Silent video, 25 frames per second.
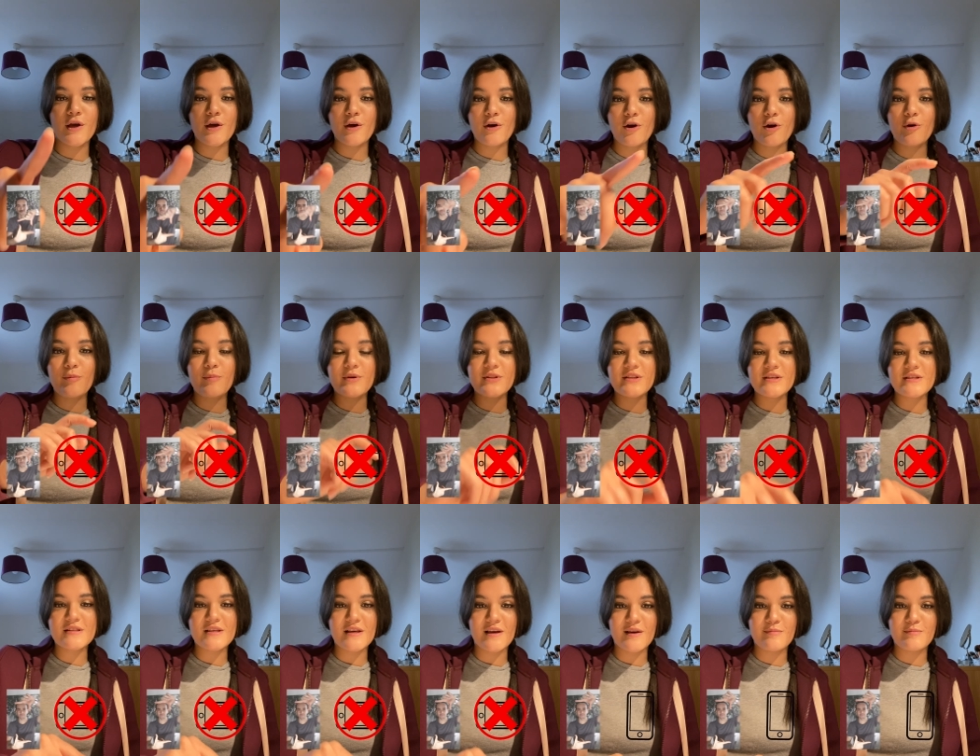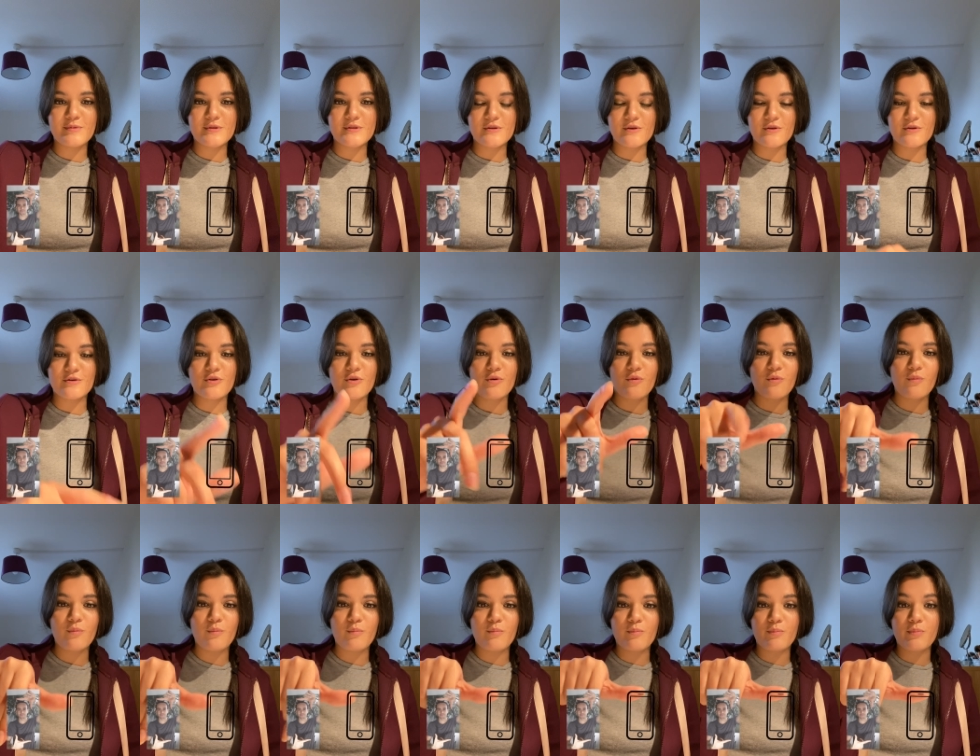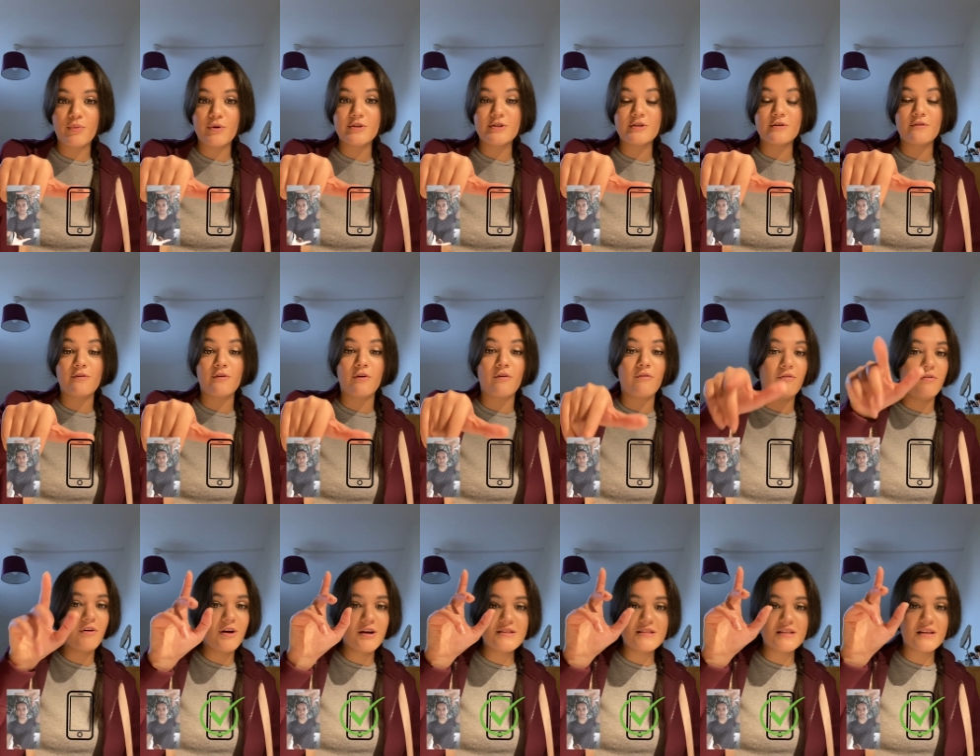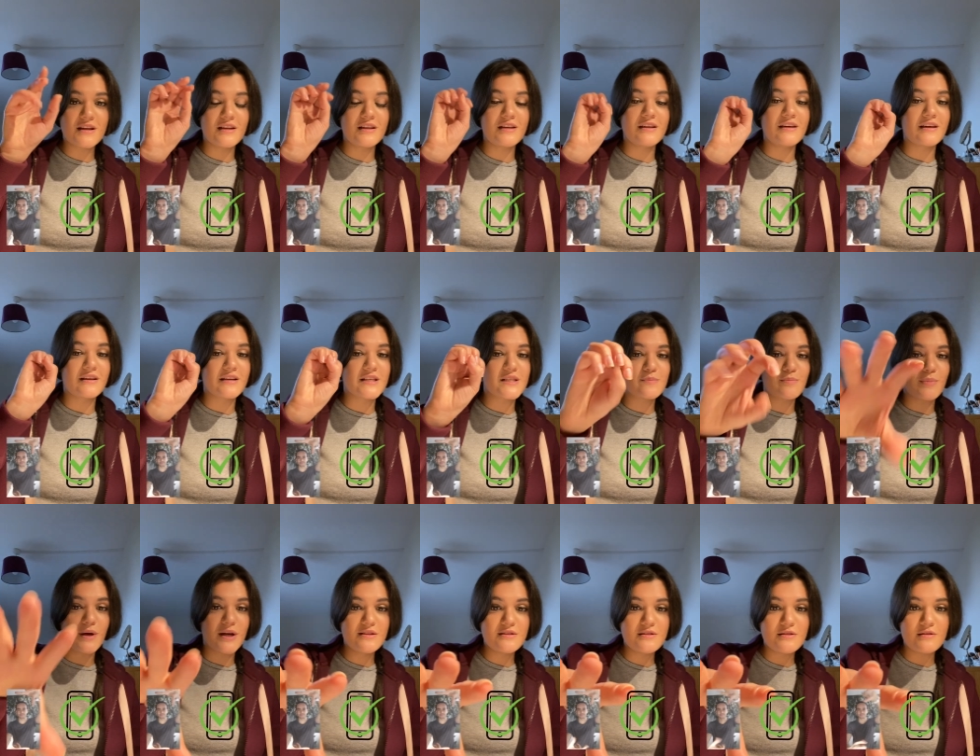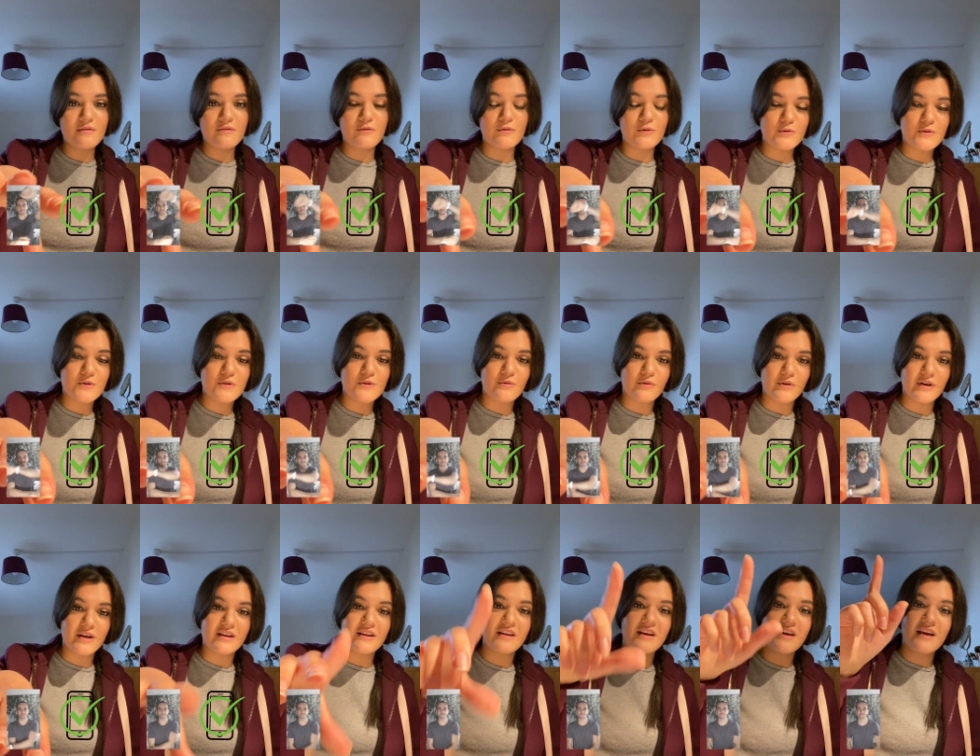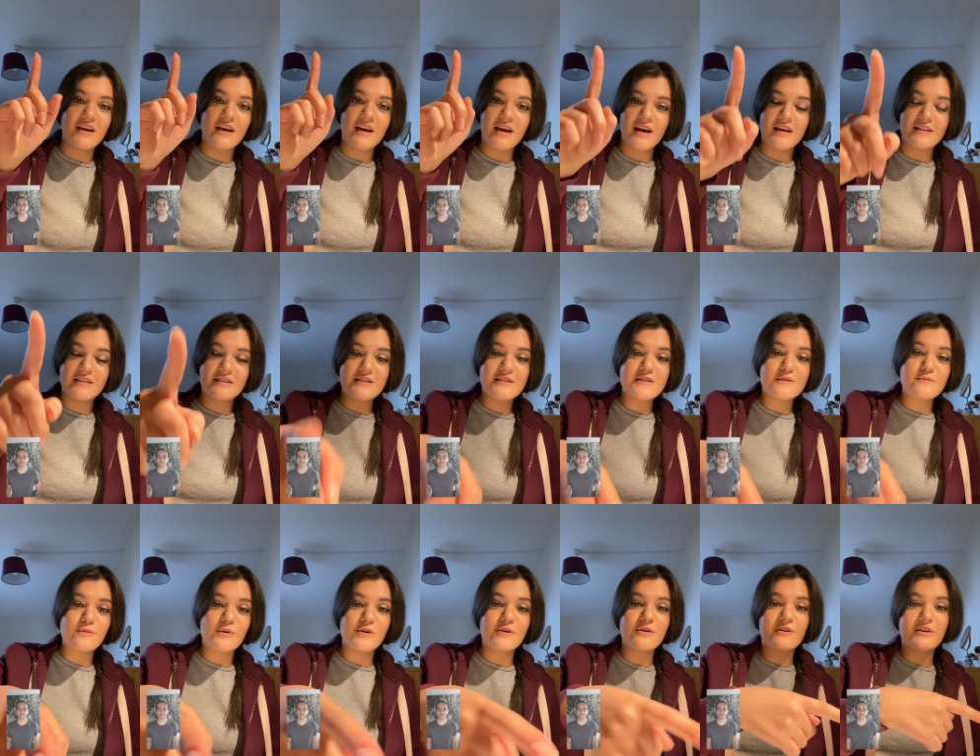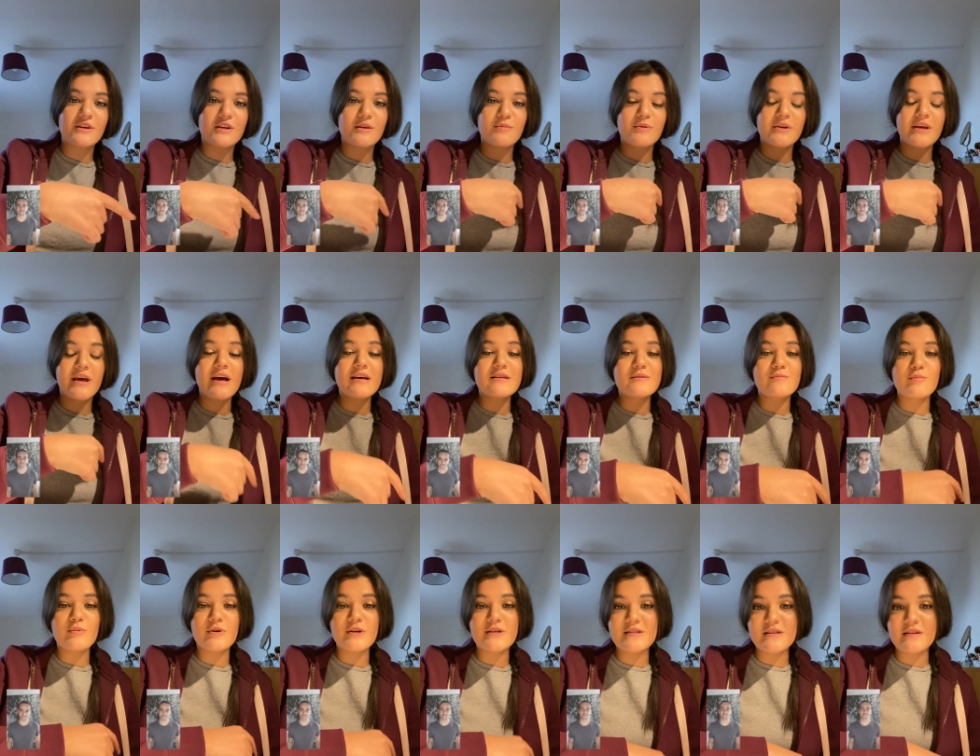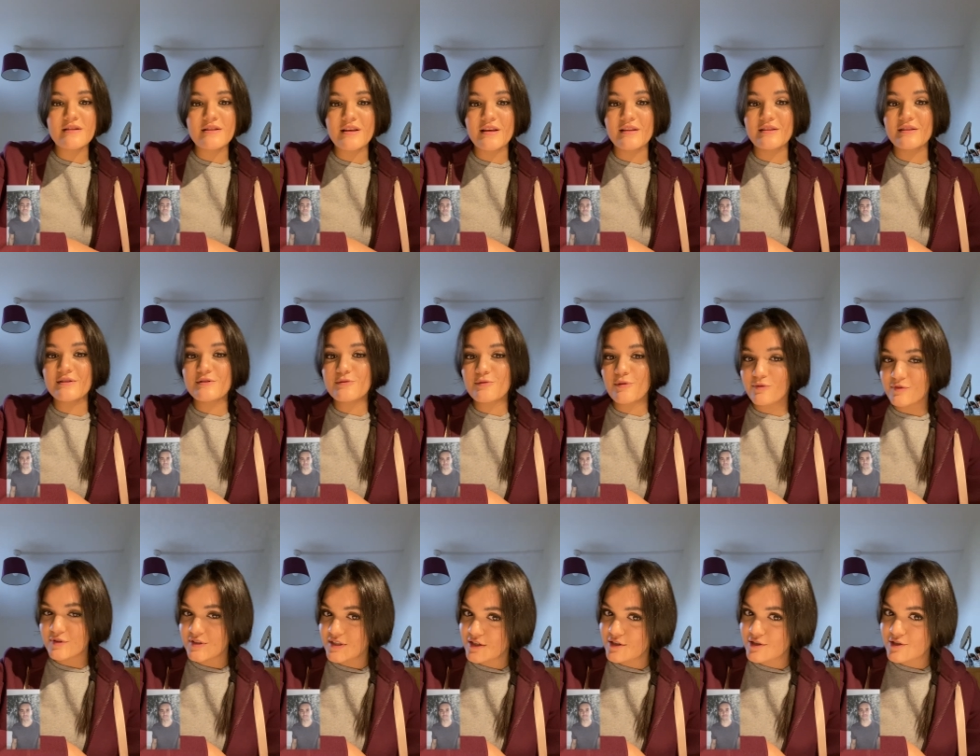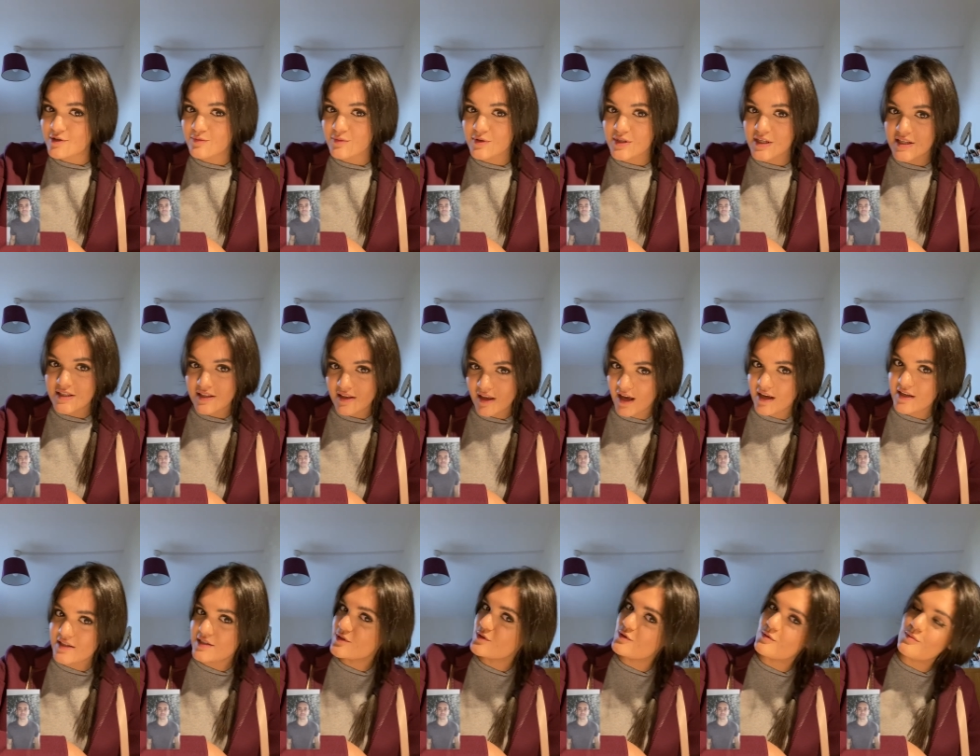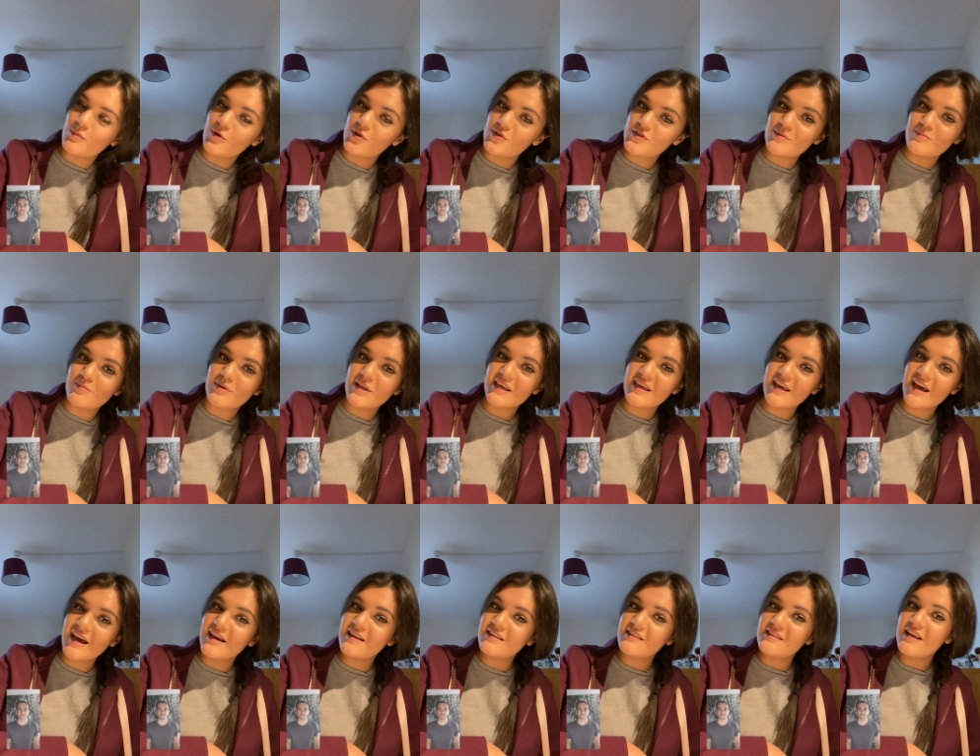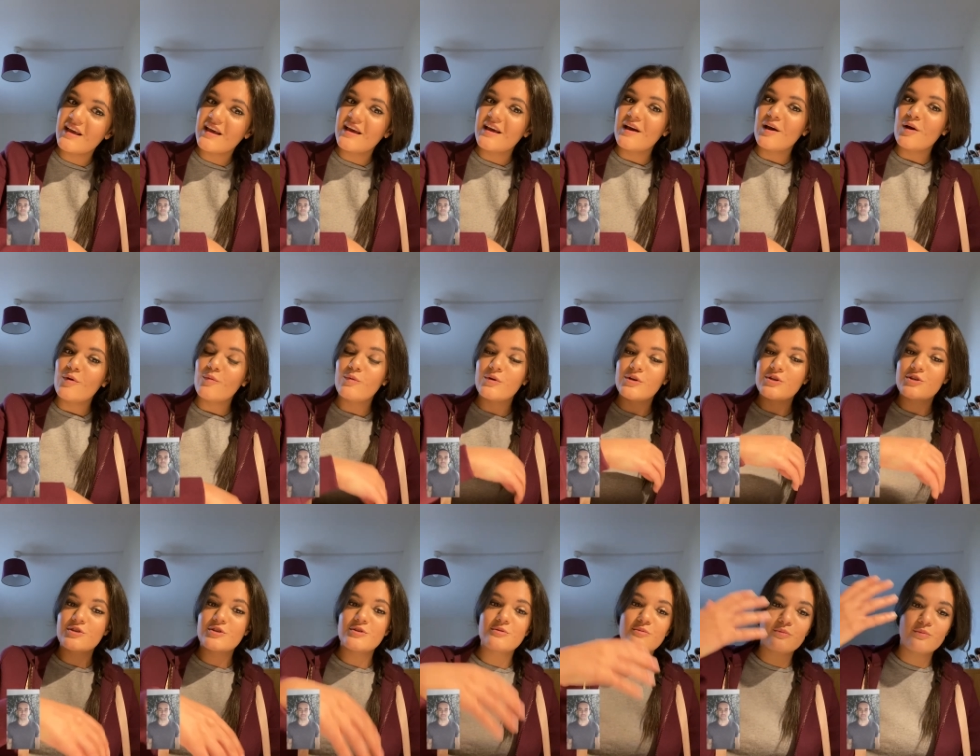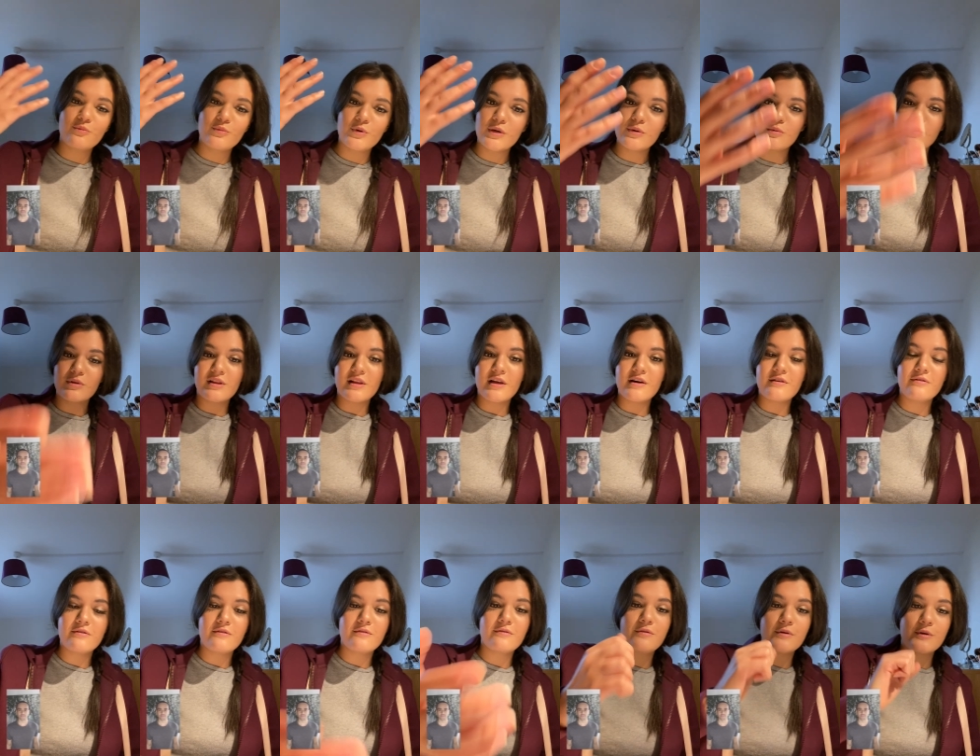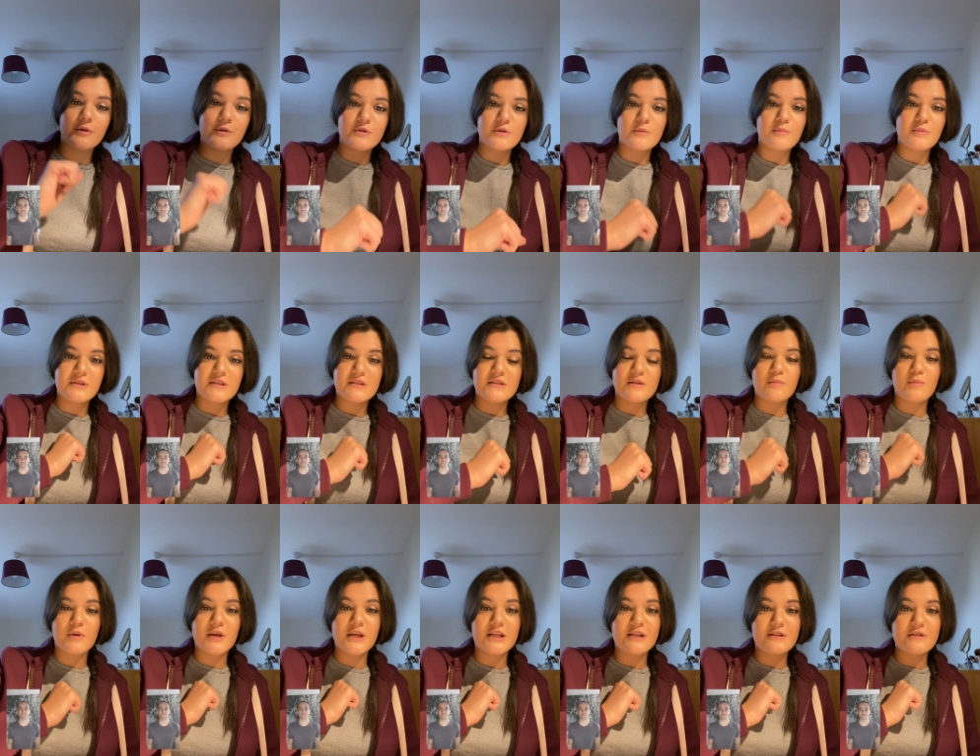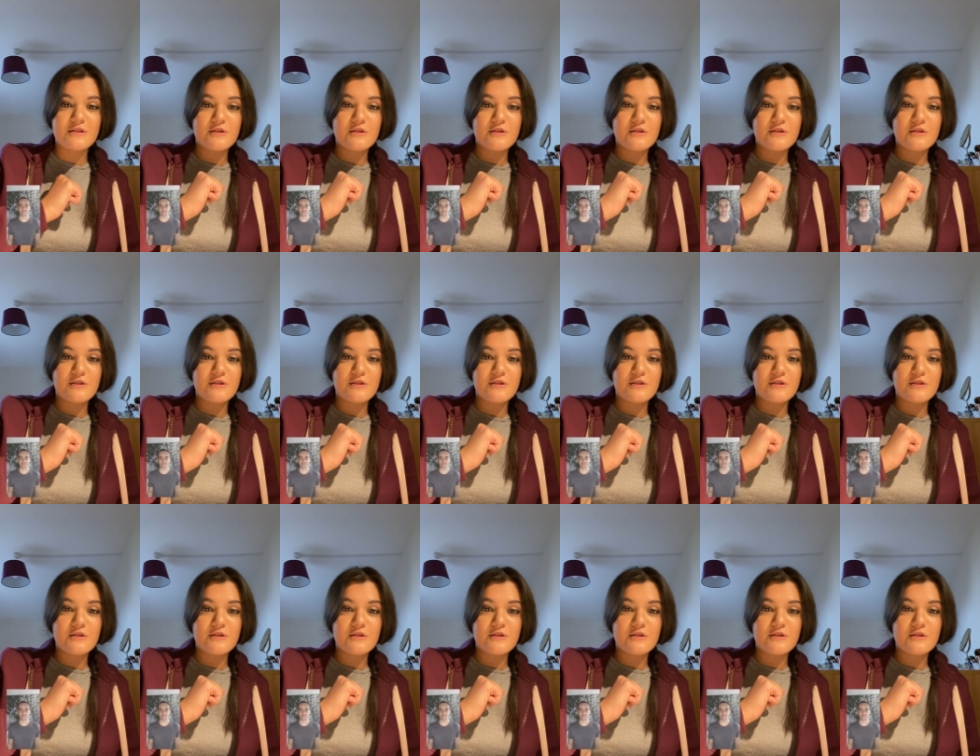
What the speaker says: open this episode, put your phone vertically, expand to the full screen, and this way you're going to be as present in this conversation with us as you possibly can, which we would love for you to participate in.